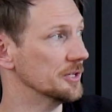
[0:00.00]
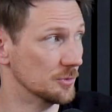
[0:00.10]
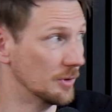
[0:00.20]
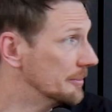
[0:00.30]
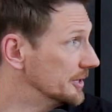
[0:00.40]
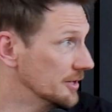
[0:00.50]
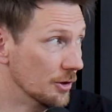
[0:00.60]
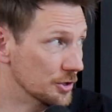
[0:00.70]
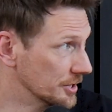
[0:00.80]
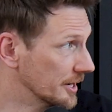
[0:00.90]
He swam in the
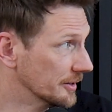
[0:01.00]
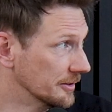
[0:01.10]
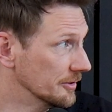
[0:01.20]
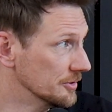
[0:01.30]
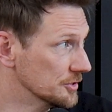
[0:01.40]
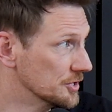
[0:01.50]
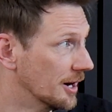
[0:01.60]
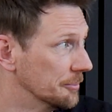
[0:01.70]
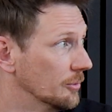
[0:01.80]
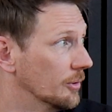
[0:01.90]
ocean out there in those
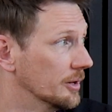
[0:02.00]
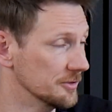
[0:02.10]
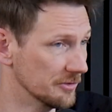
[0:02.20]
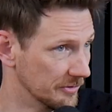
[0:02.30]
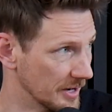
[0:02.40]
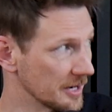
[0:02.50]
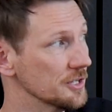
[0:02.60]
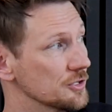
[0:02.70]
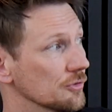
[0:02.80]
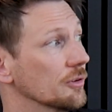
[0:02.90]
choppy waters, a
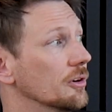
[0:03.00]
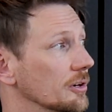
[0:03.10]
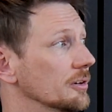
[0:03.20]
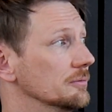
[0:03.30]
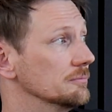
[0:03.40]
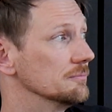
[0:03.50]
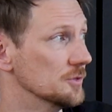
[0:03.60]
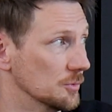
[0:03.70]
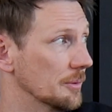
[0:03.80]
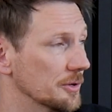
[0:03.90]
very strong
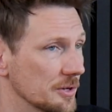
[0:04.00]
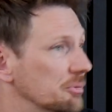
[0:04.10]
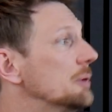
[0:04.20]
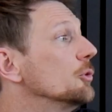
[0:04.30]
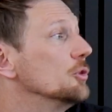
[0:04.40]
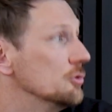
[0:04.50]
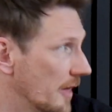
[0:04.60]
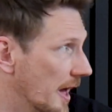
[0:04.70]
swimmer, and people knew